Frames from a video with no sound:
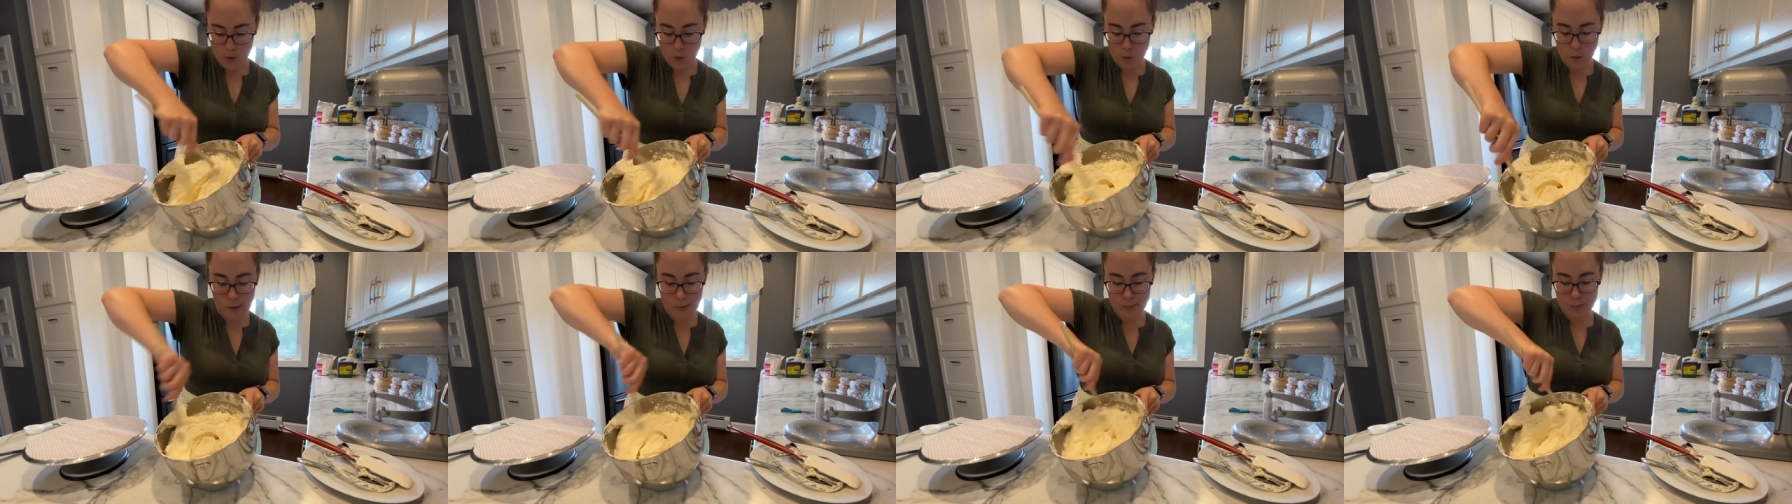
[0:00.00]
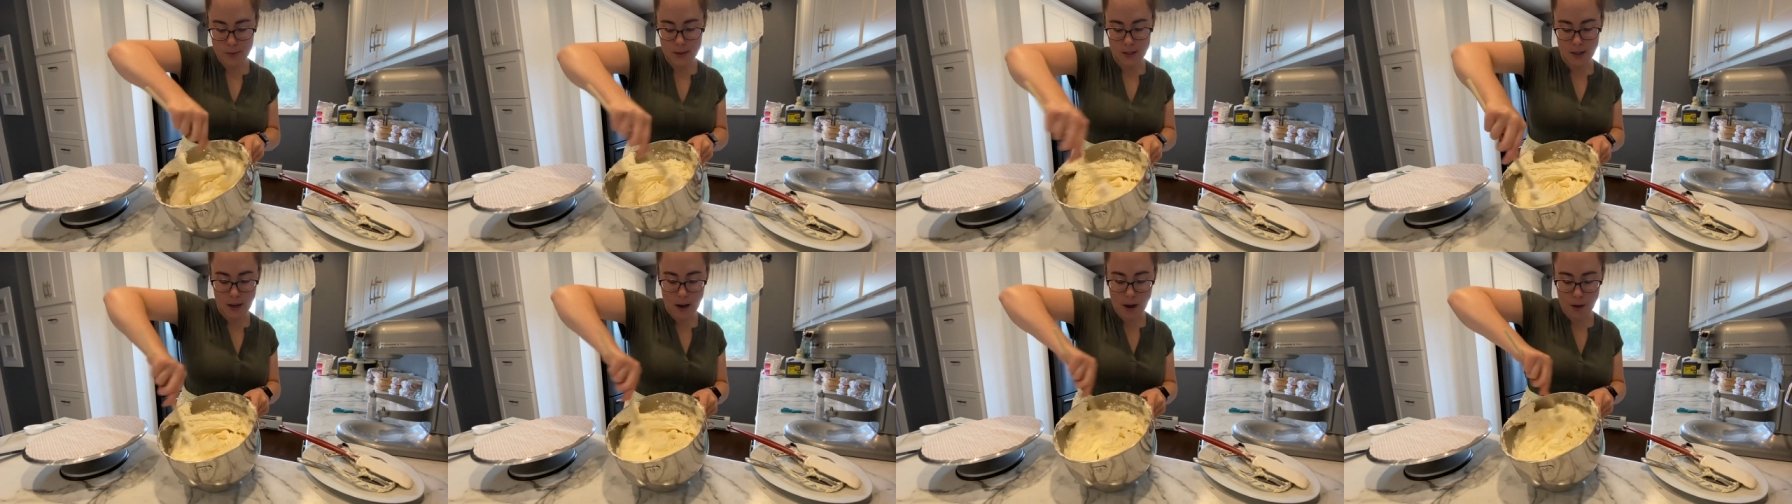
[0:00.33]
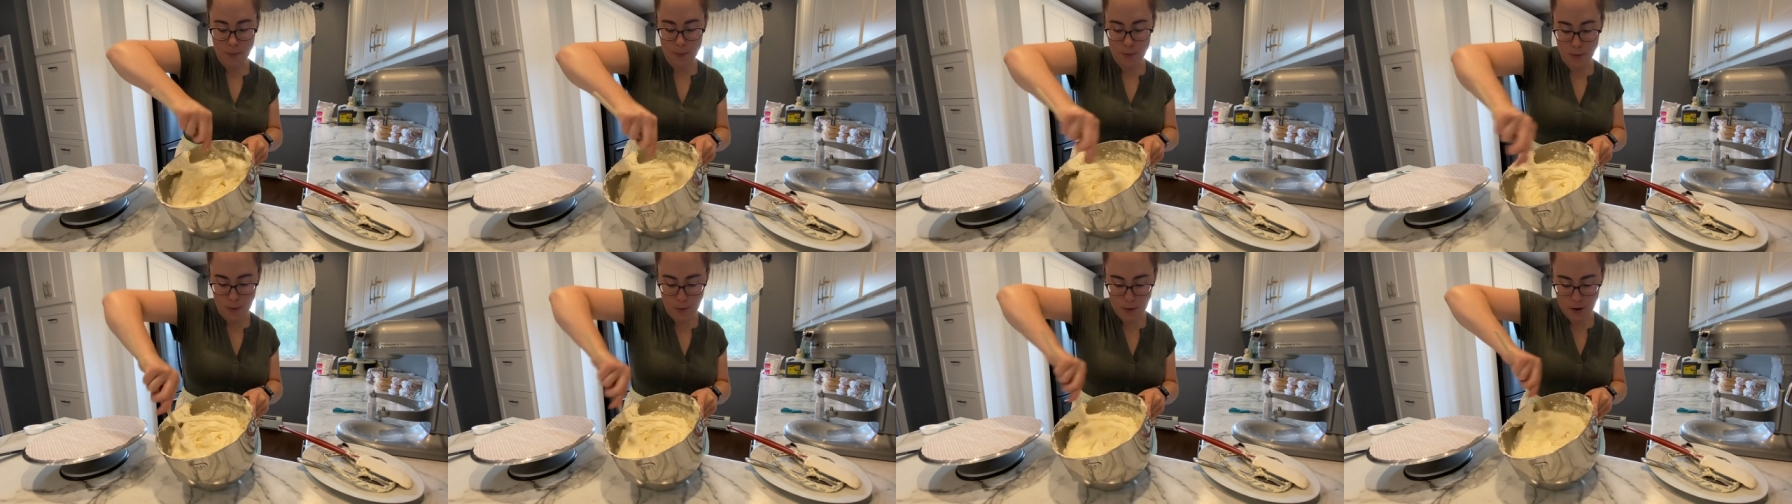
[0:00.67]
whips it up
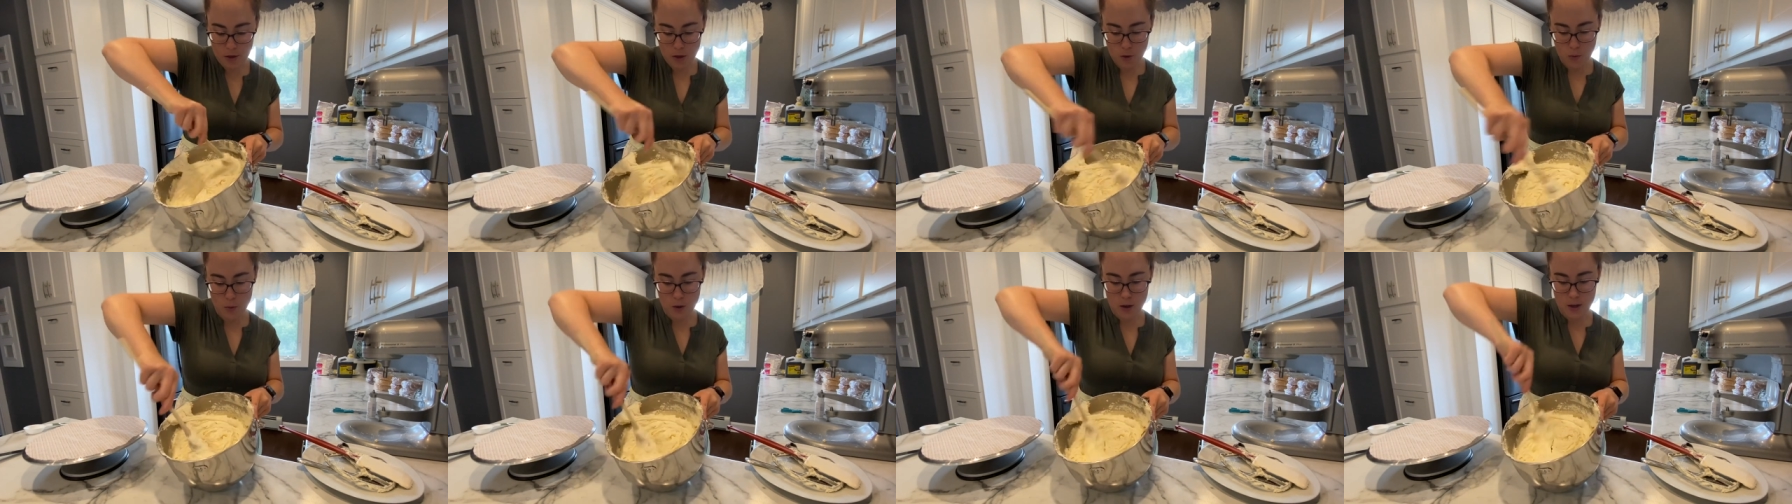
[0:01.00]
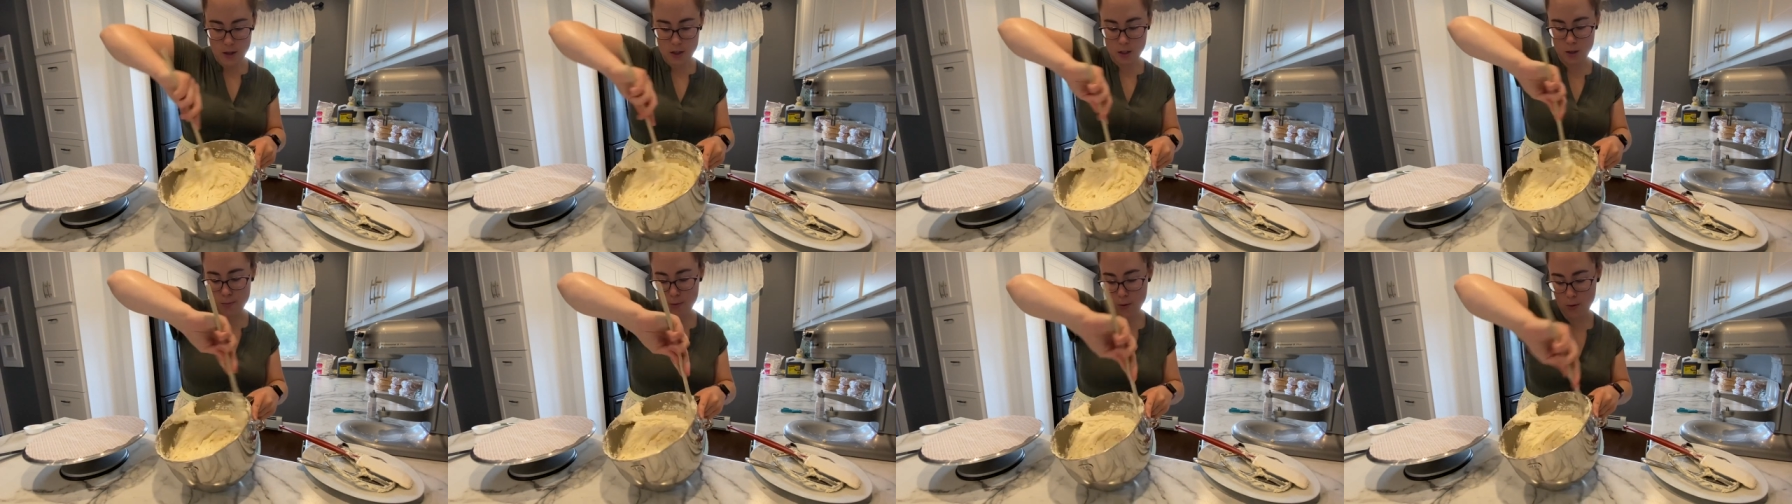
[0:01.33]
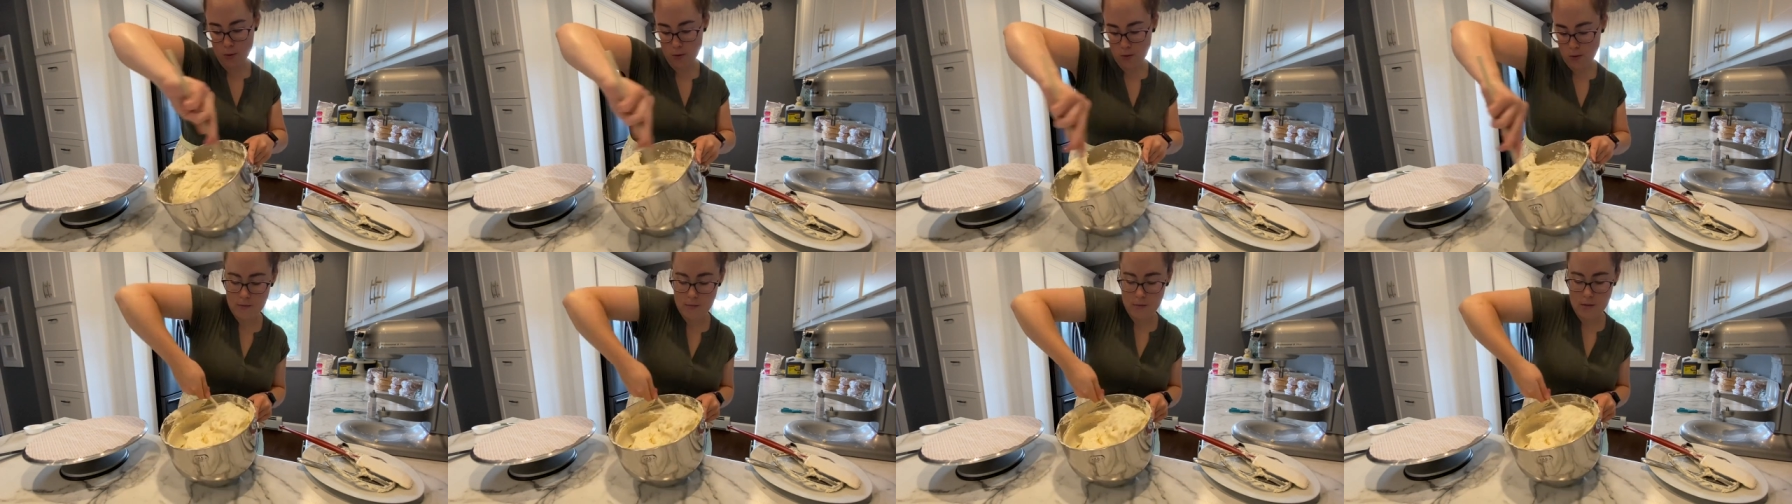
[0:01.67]
with the wooden
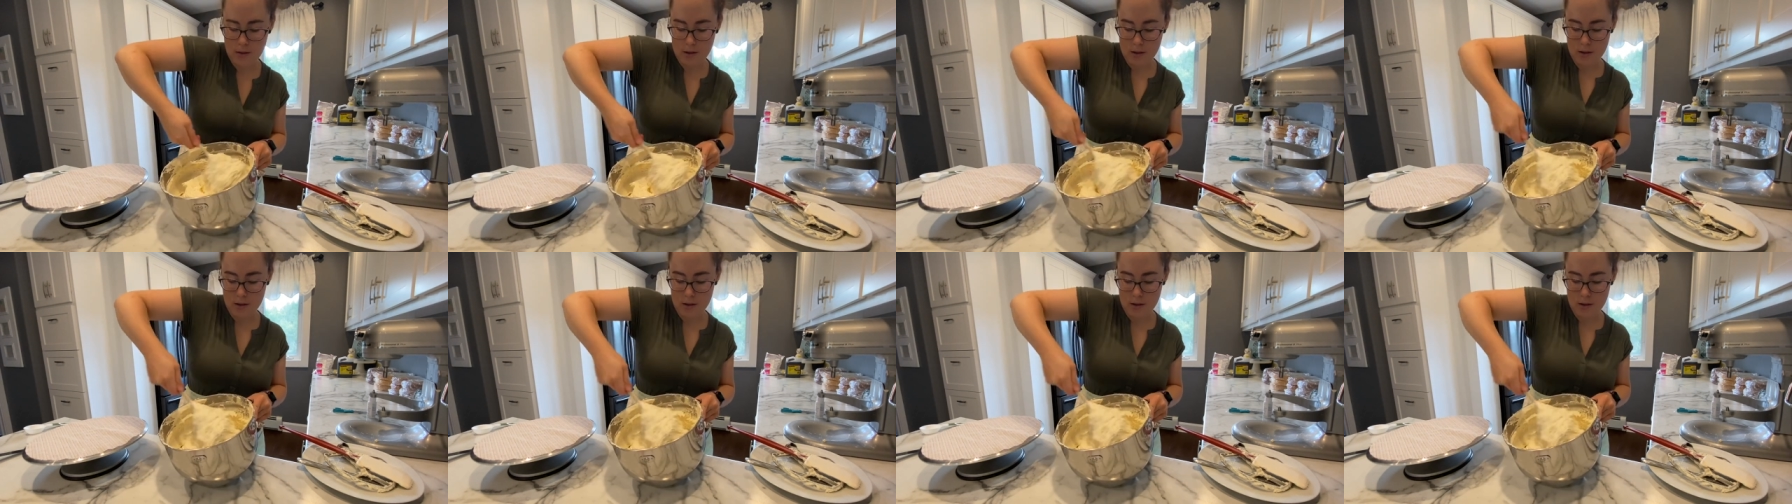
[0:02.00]
spoon.